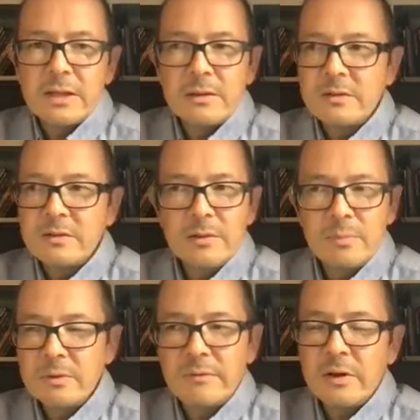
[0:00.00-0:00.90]
say the
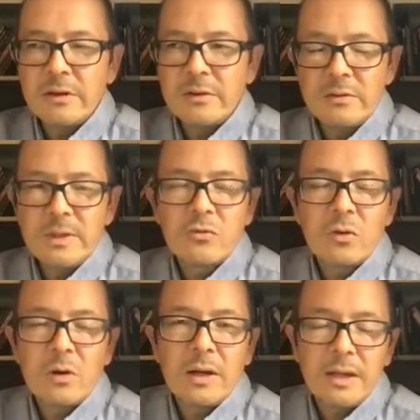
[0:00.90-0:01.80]
simple advice would be
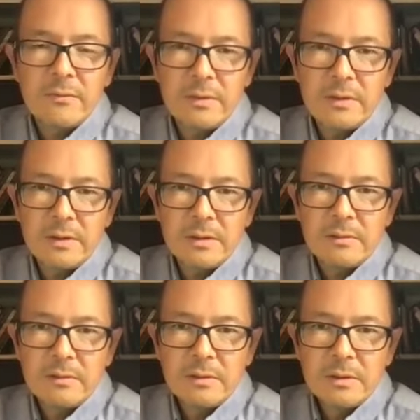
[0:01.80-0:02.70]
try everything.